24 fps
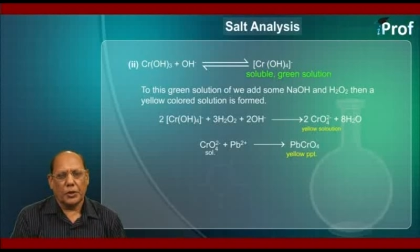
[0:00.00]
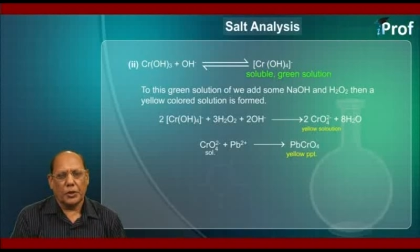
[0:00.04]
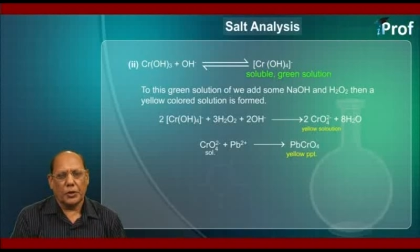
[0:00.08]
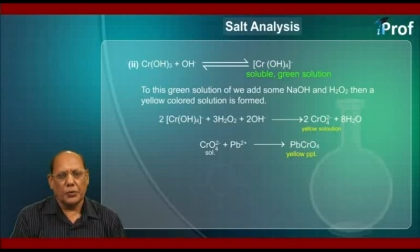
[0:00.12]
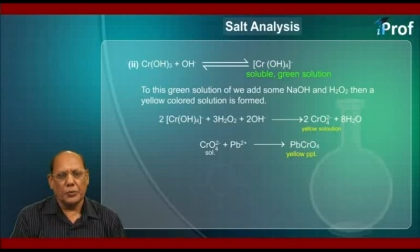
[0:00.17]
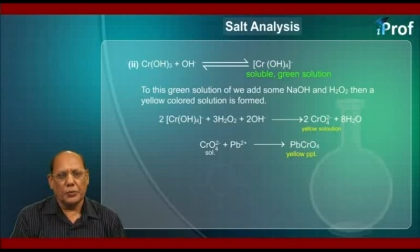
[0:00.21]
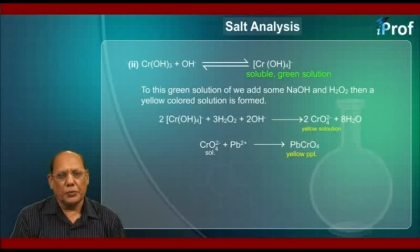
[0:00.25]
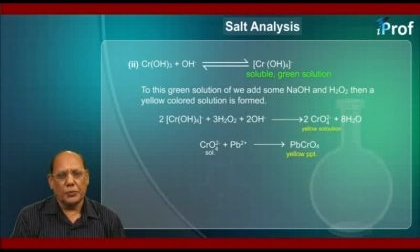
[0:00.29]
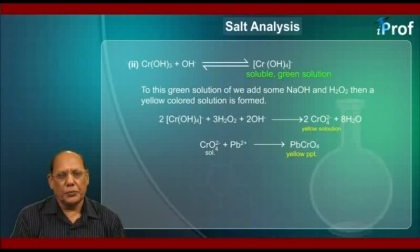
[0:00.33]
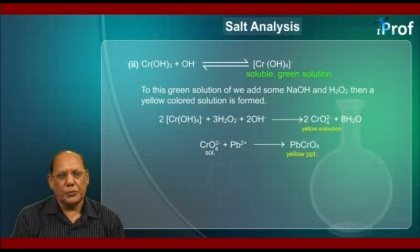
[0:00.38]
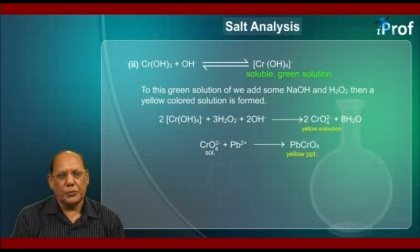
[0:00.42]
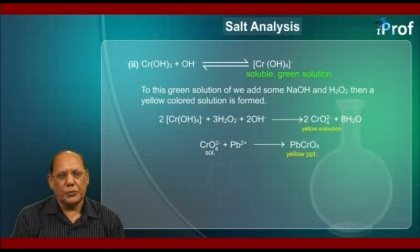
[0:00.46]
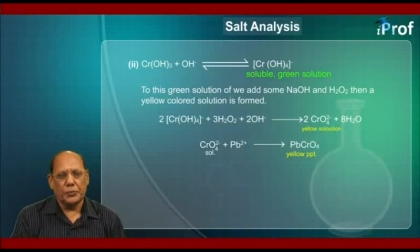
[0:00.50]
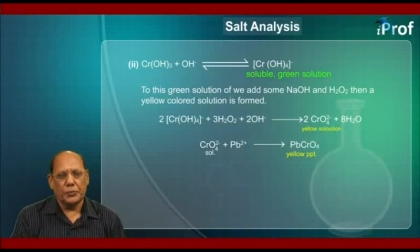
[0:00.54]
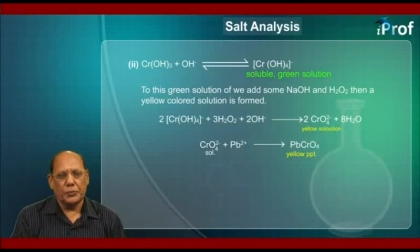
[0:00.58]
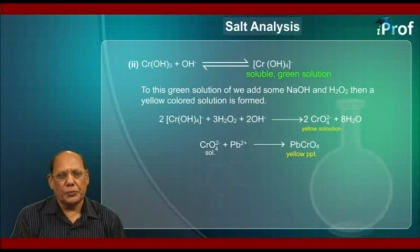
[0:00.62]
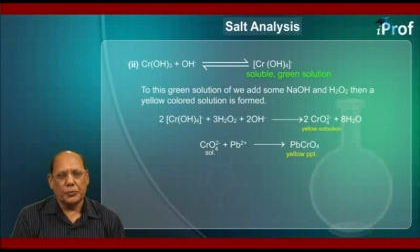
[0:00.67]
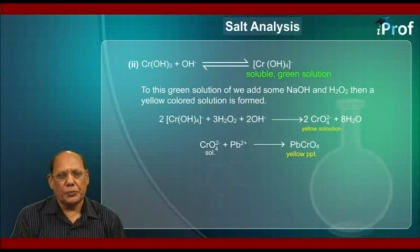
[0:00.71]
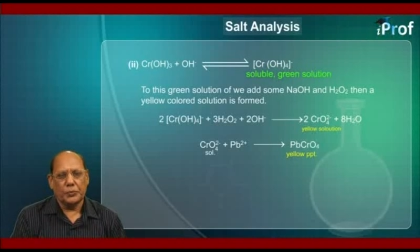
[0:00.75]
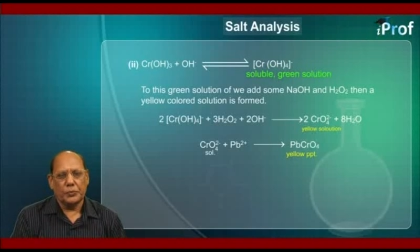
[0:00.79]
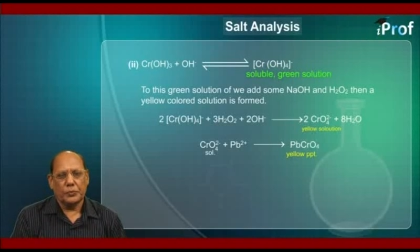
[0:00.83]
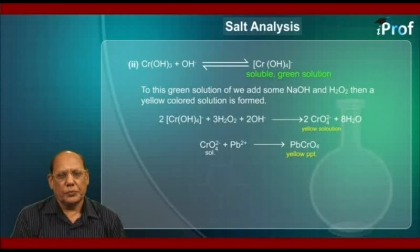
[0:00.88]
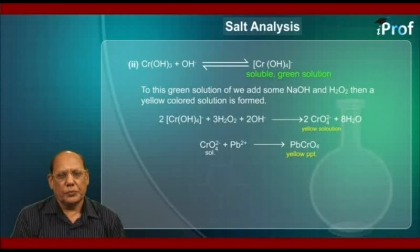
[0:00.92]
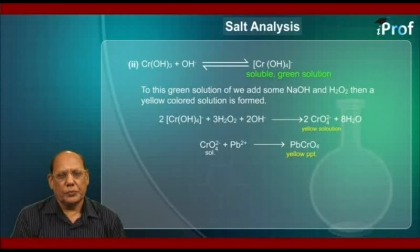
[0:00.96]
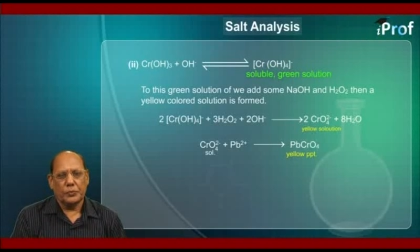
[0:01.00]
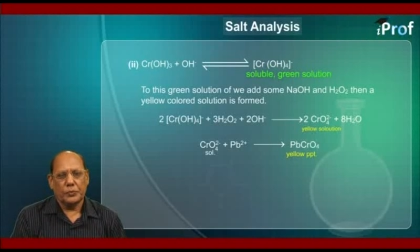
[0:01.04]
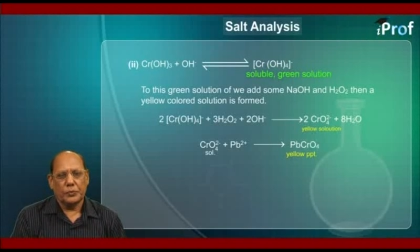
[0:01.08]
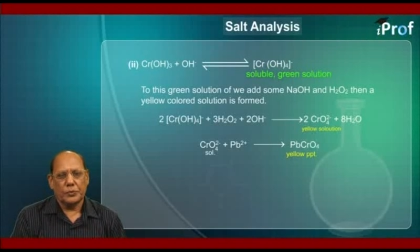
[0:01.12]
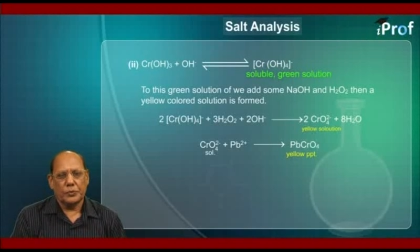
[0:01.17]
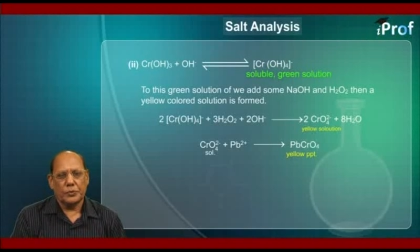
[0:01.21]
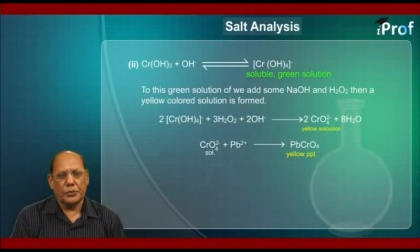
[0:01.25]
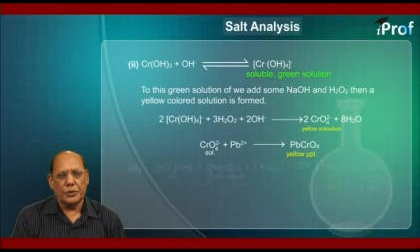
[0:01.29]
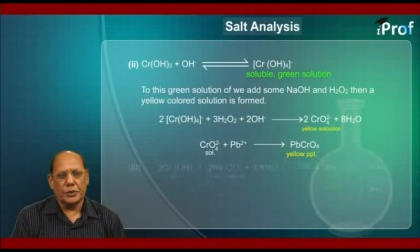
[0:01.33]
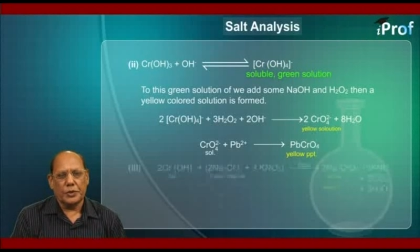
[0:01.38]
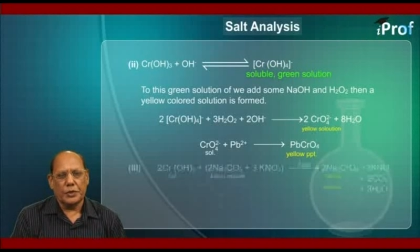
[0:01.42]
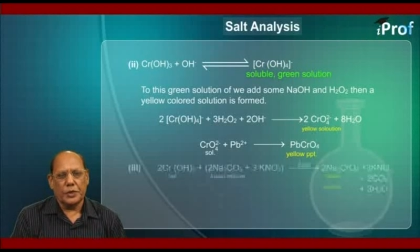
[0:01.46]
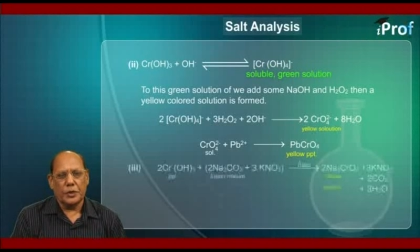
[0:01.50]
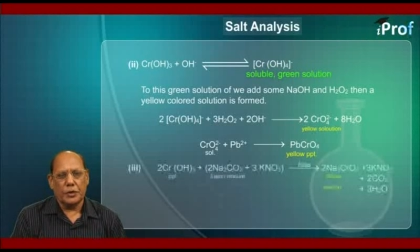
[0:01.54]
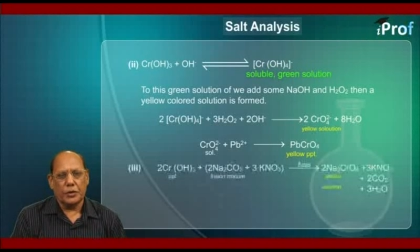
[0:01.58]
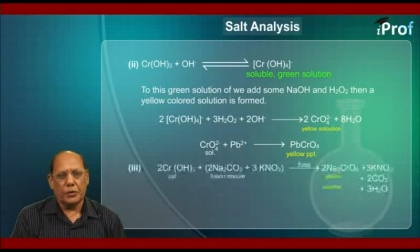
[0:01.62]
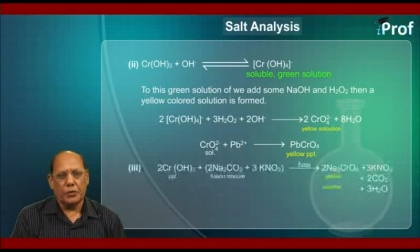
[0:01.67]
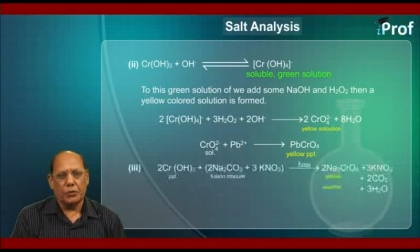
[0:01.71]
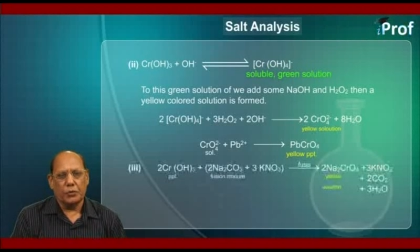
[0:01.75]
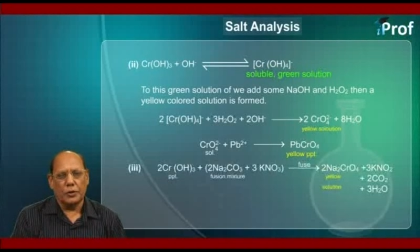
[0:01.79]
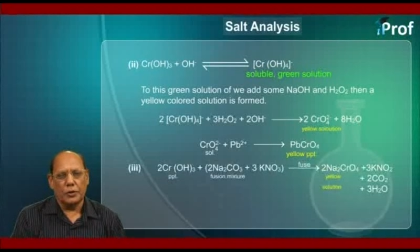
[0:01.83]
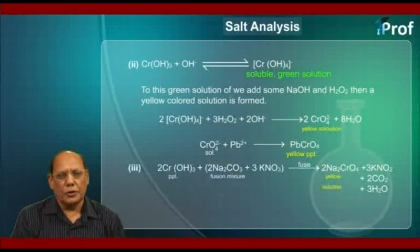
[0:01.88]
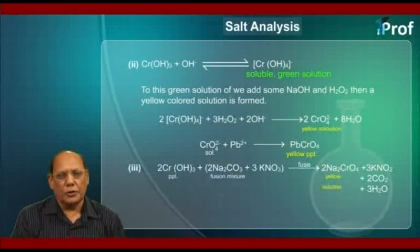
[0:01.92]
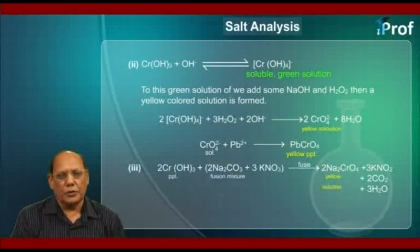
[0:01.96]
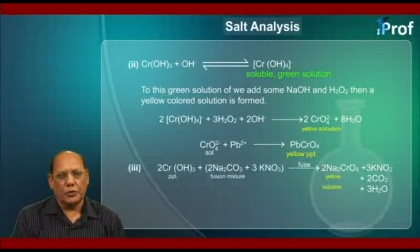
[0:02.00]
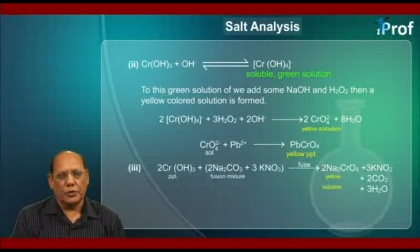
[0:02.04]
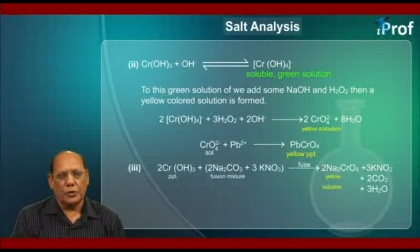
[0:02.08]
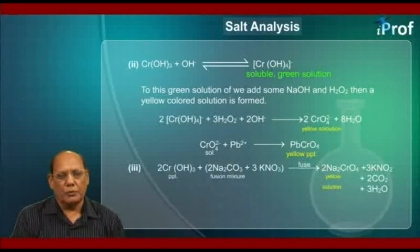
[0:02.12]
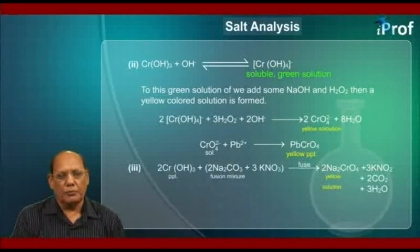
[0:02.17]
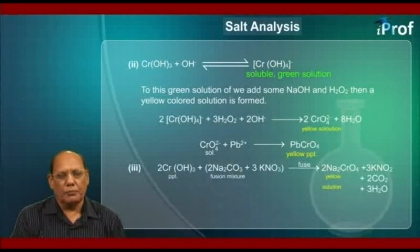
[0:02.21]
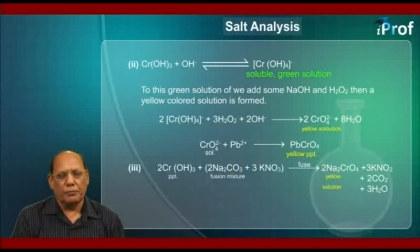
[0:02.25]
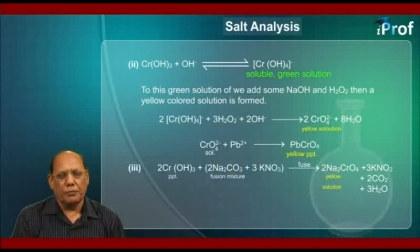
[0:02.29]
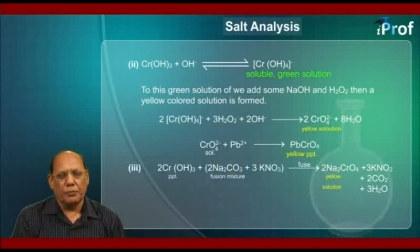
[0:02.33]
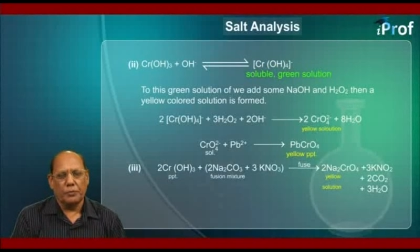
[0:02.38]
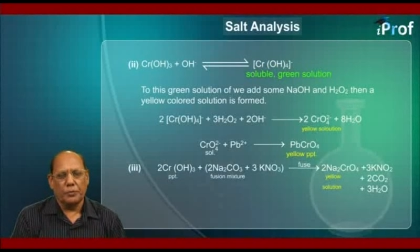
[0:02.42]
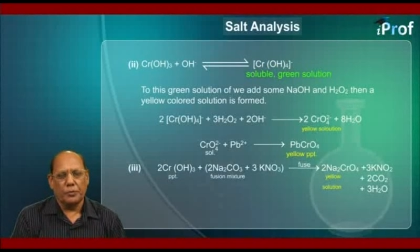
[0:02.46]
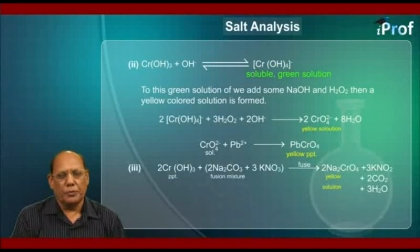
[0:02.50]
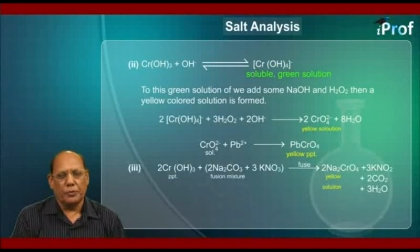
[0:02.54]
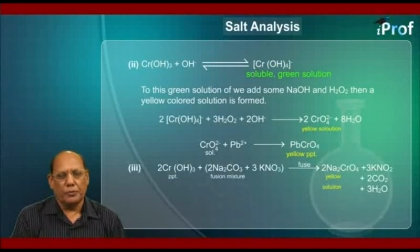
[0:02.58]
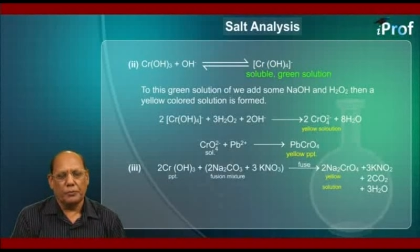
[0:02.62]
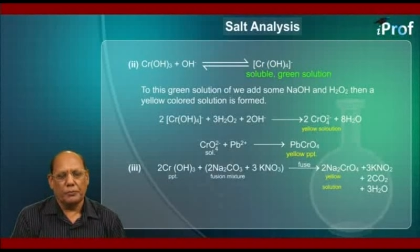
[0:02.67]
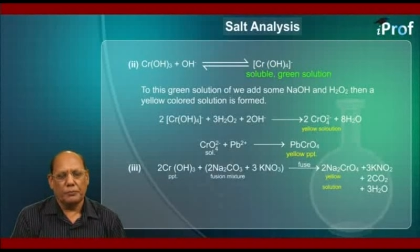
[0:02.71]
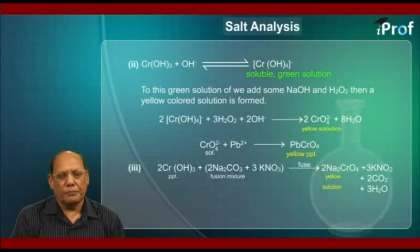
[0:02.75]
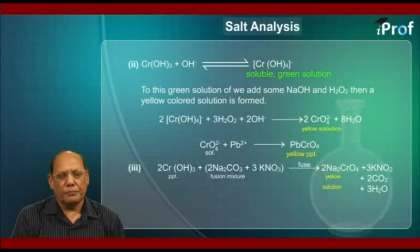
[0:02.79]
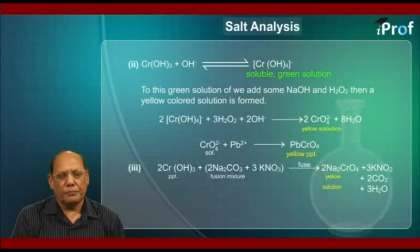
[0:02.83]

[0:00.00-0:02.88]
2 CrOH4